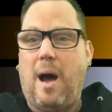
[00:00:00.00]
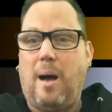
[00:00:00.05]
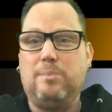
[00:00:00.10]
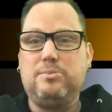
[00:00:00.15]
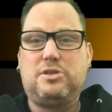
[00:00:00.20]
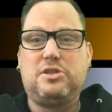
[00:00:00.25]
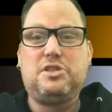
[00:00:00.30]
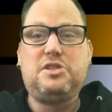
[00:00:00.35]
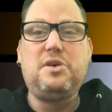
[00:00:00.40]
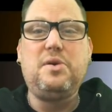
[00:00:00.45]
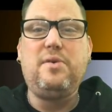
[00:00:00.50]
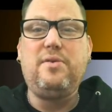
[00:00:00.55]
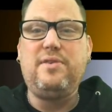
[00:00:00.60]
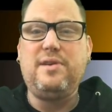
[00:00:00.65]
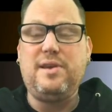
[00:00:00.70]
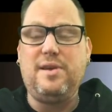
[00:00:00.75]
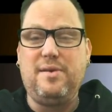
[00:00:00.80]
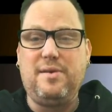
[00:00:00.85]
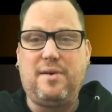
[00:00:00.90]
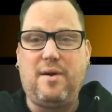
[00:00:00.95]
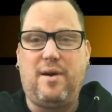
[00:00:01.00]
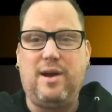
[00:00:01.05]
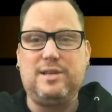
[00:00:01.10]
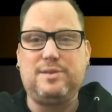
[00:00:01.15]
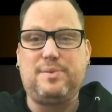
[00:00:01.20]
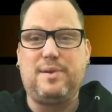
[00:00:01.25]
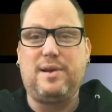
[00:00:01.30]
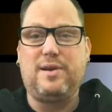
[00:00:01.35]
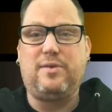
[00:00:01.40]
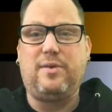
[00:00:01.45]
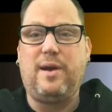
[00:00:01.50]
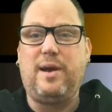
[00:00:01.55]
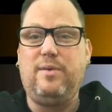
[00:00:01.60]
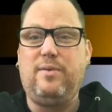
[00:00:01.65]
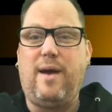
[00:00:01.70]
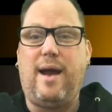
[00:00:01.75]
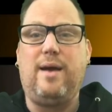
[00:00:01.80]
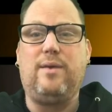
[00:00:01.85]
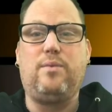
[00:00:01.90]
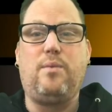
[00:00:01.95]
I'm sure that you guys will agree,
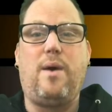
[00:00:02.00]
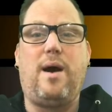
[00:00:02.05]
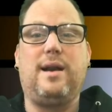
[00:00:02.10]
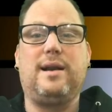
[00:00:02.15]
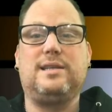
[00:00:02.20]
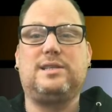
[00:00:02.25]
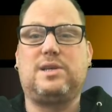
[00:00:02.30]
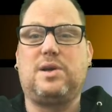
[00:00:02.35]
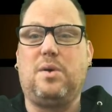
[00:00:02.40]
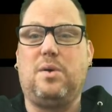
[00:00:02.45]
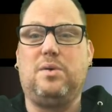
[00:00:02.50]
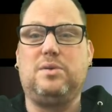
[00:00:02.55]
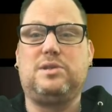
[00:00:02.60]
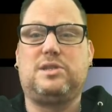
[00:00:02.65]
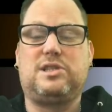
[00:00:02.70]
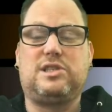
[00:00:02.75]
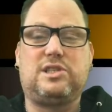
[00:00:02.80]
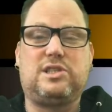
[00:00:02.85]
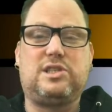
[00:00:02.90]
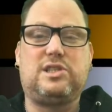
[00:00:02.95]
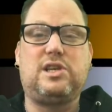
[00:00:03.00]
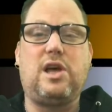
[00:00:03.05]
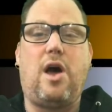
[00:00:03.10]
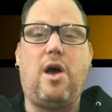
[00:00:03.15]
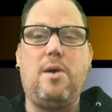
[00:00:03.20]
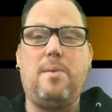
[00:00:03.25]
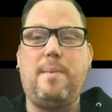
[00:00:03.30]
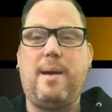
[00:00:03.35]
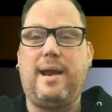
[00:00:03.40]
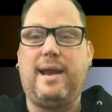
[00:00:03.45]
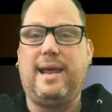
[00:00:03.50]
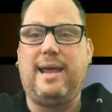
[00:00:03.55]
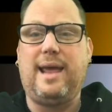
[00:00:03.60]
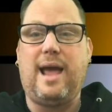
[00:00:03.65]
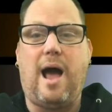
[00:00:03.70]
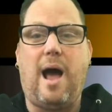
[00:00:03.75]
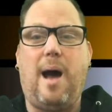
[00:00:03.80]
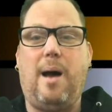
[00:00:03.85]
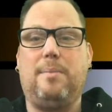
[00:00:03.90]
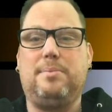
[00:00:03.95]
round 1 has caused so
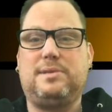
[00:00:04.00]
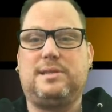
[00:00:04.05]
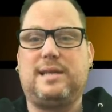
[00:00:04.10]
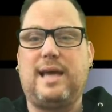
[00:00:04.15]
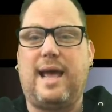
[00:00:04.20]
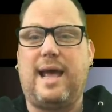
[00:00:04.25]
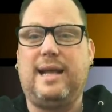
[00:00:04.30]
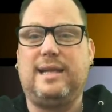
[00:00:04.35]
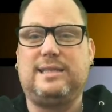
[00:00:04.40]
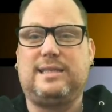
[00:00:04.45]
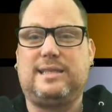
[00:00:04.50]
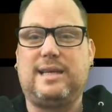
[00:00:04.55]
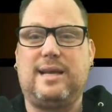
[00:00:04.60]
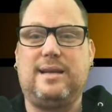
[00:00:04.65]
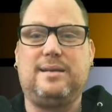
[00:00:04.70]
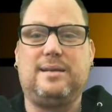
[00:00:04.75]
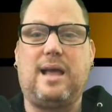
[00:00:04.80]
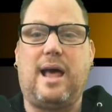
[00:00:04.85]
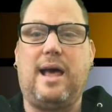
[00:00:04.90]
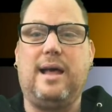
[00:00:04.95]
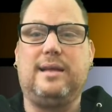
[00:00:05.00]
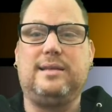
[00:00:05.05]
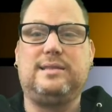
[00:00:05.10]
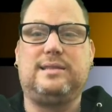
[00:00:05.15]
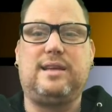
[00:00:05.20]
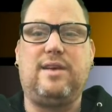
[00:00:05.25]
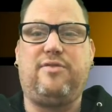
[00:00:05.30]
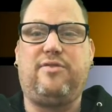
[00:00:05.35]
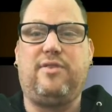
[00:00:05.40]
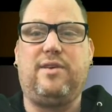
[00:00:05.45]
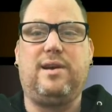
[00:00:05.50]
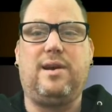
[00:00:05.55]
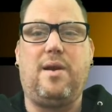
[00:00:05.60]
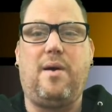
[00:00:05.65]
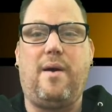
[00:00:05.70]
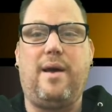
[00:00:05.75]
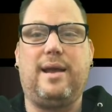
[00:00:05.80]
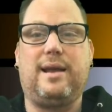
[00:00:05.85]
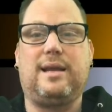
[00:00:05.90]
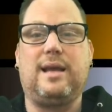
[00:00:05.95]
many upsets and different
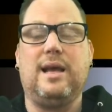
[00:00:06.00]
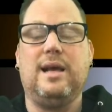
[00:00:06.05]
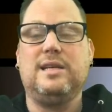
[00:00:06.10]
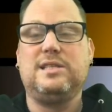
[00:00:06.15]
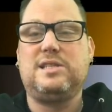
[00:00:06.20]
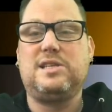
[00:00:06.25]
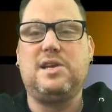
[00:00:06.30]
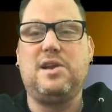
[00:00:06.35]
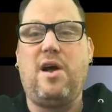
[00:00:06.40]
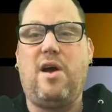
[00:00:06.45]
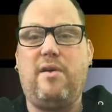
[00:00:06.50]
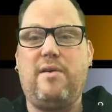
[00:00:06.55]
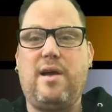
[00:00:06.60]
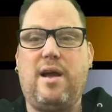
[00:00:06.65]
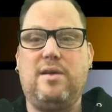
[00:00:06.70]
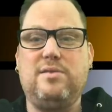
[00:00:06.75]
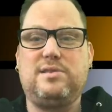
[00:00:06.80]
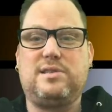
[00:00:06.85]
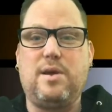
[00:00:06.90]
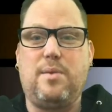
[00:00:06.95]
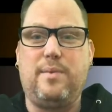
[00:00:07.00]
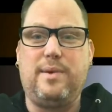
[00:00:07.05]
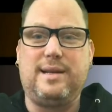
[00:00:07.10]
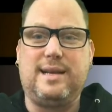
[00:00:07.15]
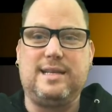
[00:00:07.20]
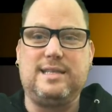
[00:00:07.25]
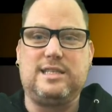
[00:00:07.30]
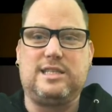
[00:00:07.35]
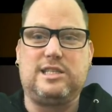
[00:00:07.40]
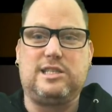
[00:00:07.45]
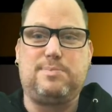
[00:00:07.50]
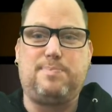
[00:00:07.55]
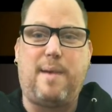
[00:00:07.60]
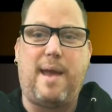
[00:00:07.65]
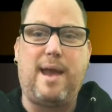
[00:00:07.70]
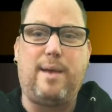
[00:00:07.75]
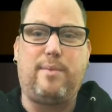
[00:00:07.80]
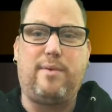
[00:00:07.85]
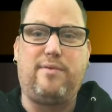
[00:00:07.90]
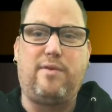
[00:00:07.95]
like scenarios that we didn't
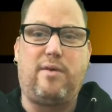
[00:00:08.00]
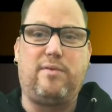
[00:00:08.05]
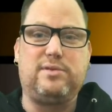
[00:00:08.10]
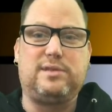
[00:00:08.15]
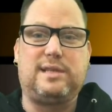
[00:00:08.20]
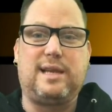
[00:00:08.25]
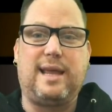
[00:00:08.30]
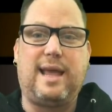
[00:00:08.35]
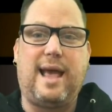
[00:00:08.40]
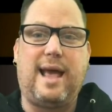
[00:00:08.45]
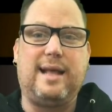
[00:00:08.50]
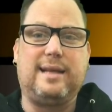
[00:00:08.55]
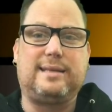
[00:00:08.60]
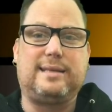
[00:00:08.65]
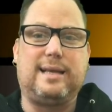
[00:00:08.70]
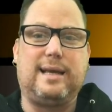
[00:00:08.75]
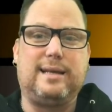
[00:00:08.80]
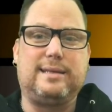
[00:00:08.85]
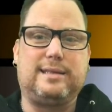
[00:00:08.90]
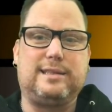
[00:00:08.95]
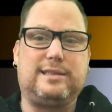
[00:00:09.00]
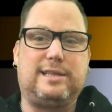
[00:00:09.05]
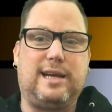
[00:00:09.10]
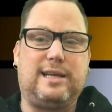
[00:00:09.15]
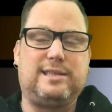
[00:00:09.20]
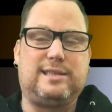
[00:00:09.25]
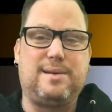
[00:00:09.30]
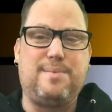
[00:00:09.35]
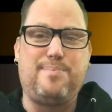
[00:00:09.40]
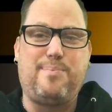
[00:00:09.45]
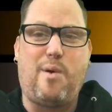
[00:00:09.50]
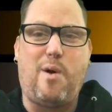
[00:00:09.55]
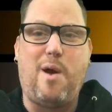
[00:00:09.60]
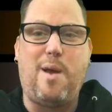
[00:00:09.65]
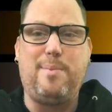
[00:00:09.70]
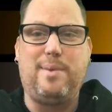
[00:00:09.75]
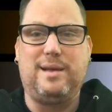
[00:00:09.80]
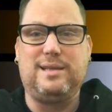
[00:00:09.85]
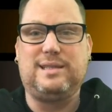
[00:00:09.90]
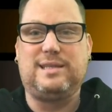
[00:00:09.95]
suspect. We've obviously had the Justin
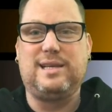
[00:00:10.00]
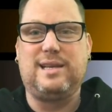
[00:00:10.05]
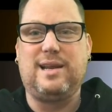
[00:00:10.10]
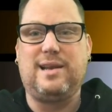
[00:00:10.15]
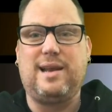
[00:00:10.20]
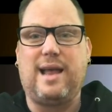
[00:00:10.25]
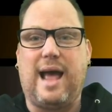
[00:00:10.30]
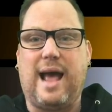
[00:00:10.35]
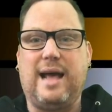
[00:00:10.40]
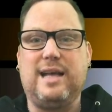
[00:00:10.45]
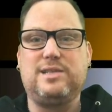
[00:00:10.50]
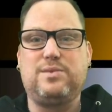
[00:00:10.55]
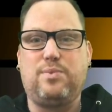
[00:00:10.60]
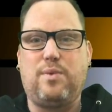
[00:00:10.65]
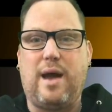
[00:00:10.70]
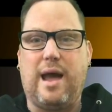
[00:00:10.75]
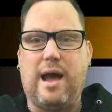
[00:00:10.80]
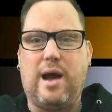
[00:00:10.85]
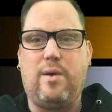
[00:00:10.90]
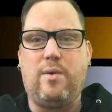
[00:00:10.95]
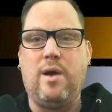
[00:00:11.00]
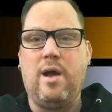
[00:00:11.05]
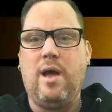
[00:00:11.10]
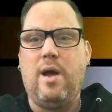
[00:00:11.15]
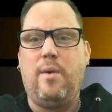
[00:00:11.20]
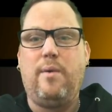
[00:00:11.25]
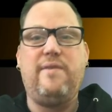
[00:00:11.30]
Pipe incident as well.